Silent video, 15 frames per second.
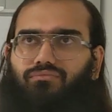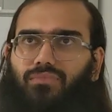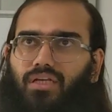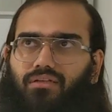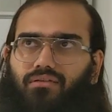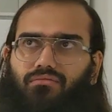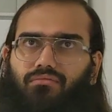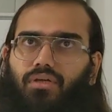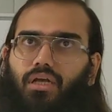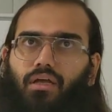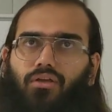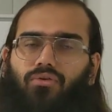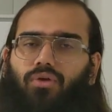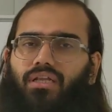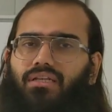like,
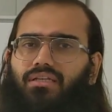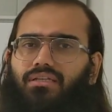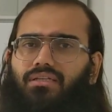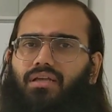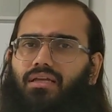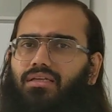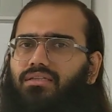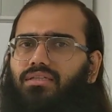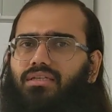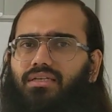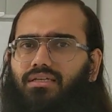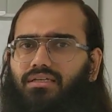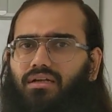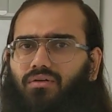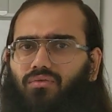you can
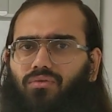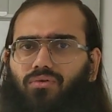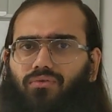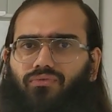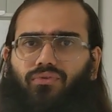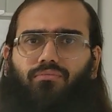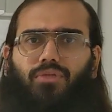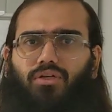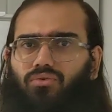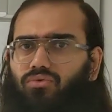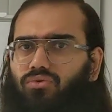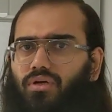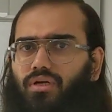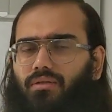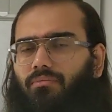easily download from the
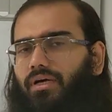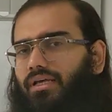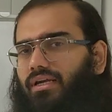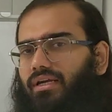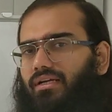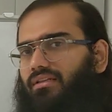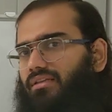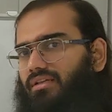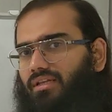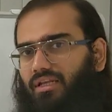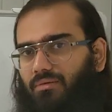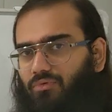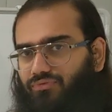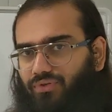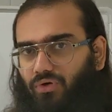Google by writing the
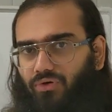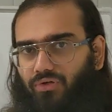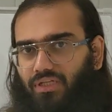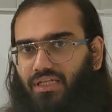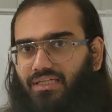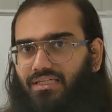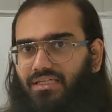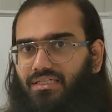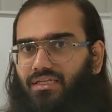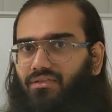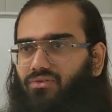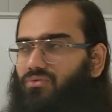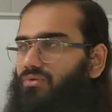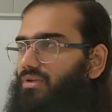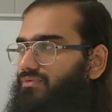name of the
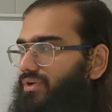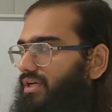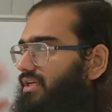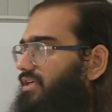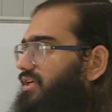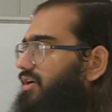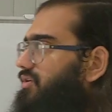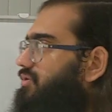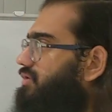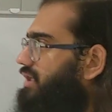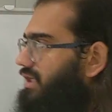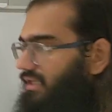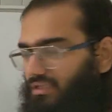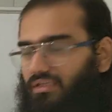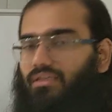organization. You will figure it out,
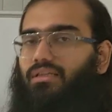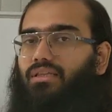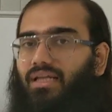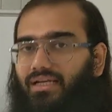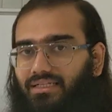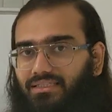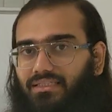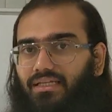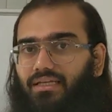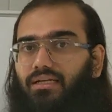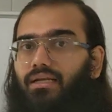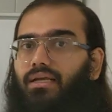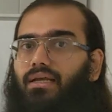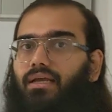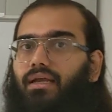okay, that is
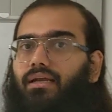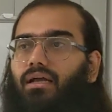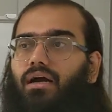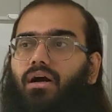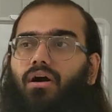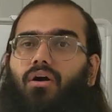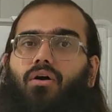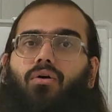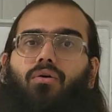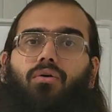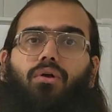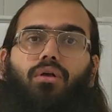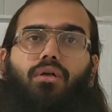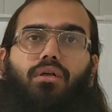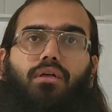there. And
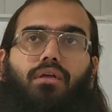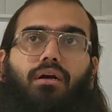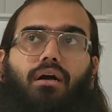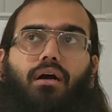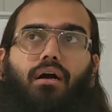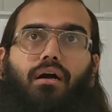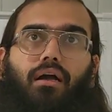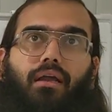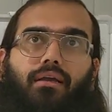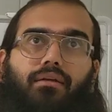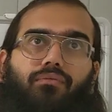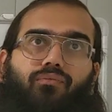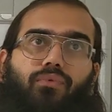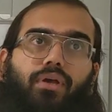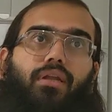how
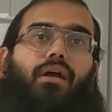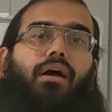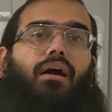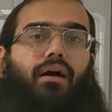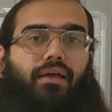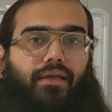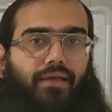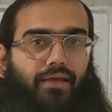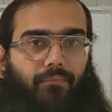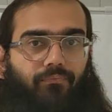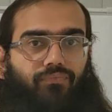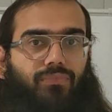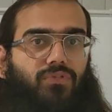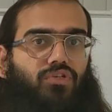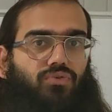and where I am,
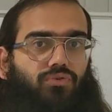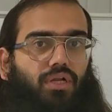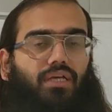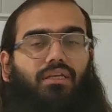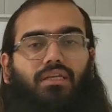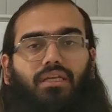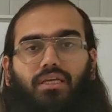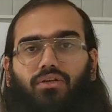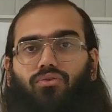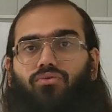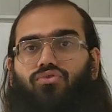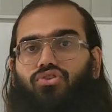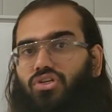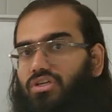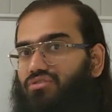should I need to
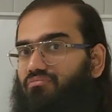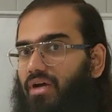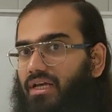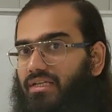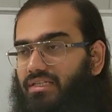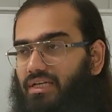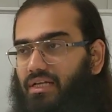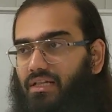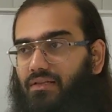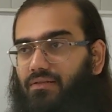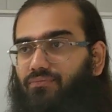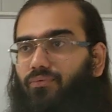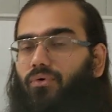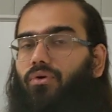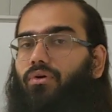change
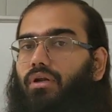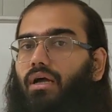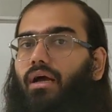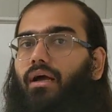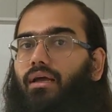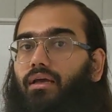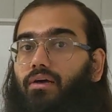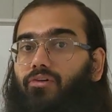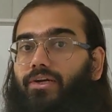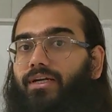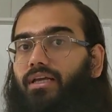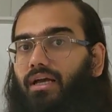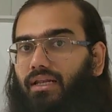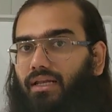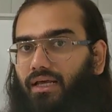myself or I
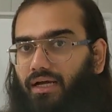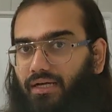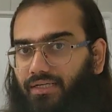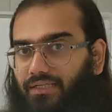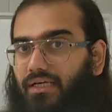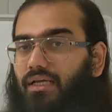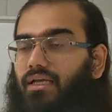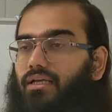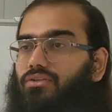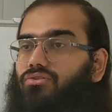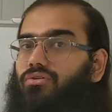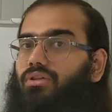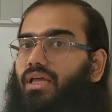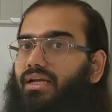already aligned. So